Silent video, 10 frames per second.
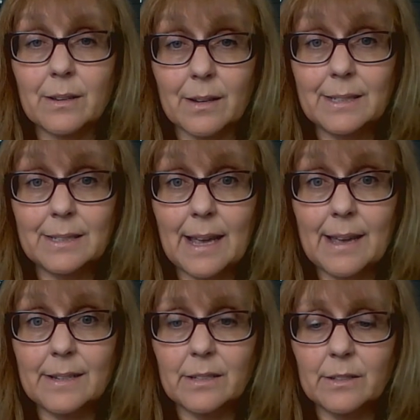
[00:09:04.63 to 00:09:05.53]
I
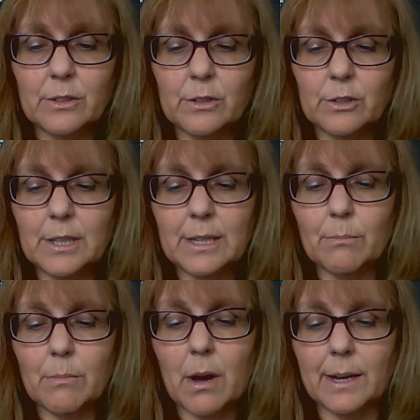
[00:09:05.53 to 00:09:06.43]
said. She
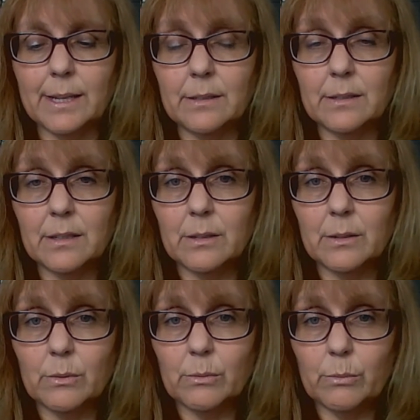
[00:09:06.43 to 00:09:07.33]
didn't mind.
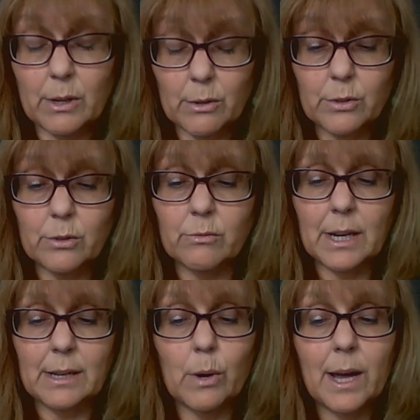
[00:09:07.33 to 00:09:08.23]
We got on
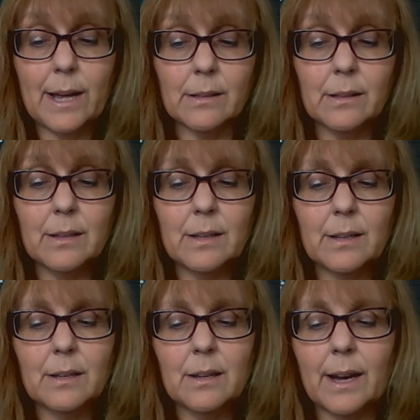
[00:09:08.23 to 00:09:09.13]
really well.
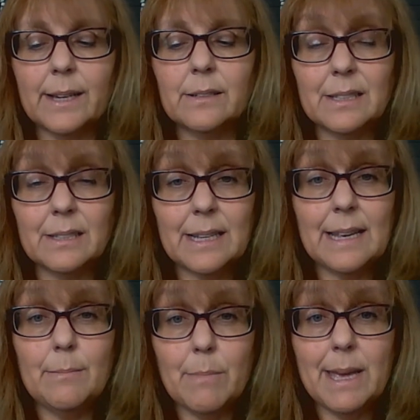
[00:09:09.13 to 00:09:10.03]
I could
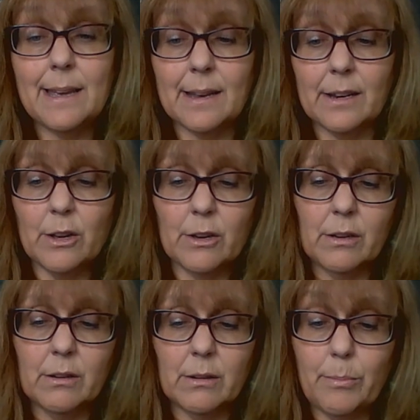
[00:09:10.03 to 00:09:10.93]
see me in
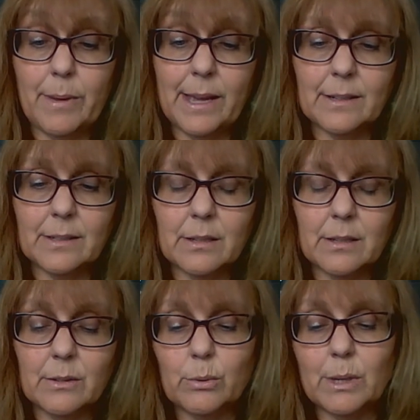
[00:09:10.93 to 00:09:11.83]
her a bit,
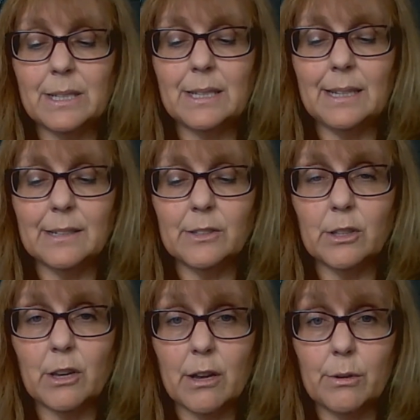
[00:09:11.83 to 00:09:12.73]
20 years
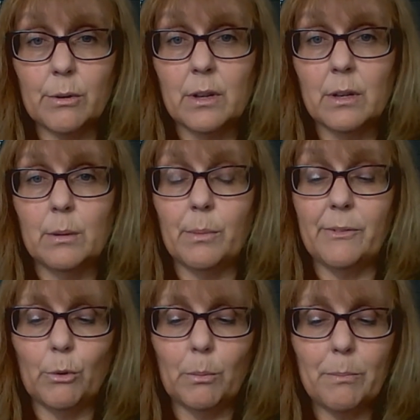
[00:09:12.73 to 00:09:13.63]
ago,
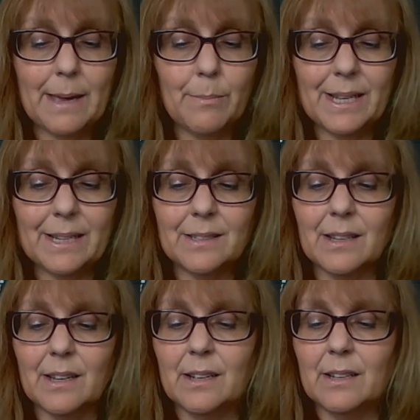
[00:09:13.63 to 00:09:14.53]
before babies,
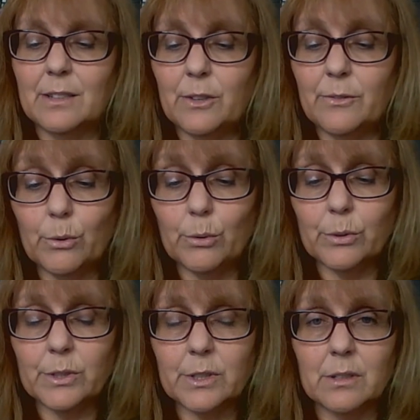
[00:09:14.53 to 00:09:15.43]

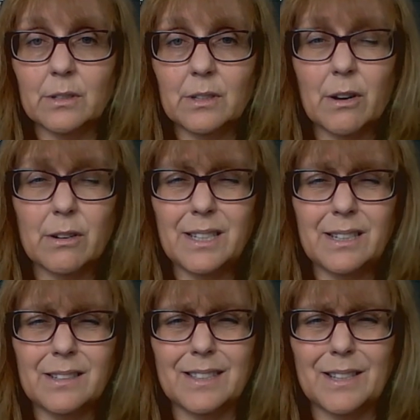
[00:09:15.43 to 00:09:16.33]
divorce,
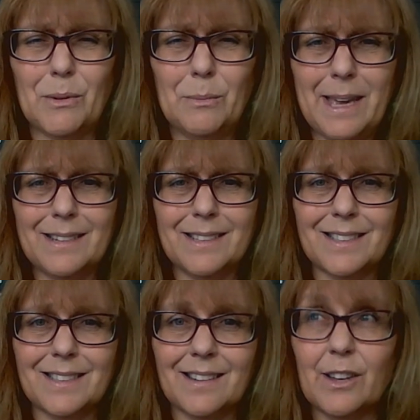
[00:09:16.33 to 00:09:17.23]
guardian
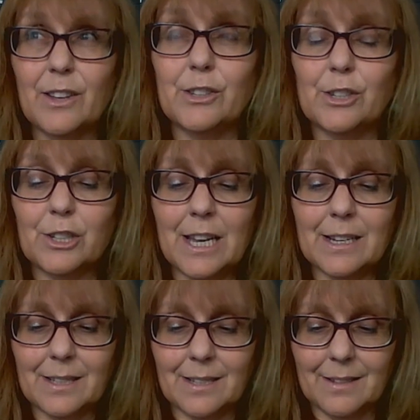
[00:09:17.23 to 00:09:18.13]
soulmates, other
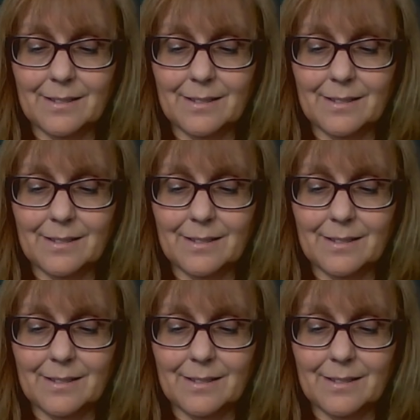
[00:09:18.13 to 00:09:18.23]
shit.